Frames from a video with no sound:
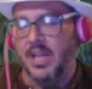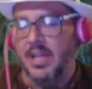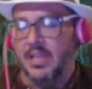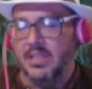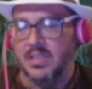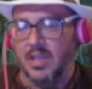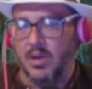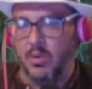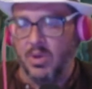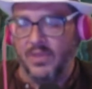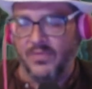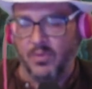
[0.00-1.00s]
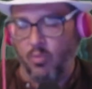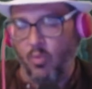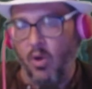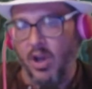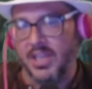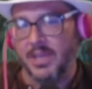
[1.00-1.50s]
So if you're
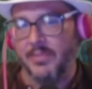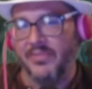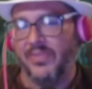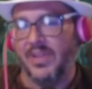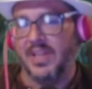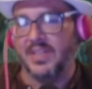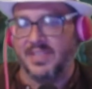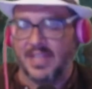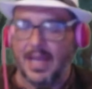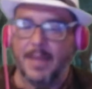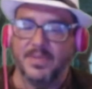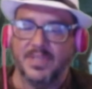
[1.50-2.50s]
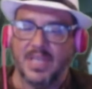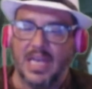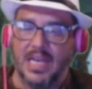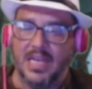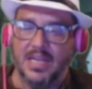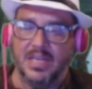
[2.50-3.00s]
walking up a flight of steps
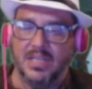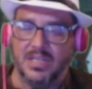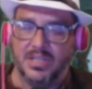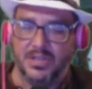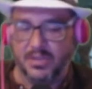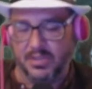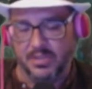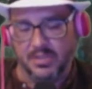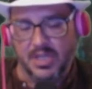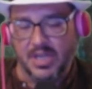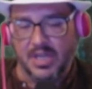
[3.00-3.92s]
and your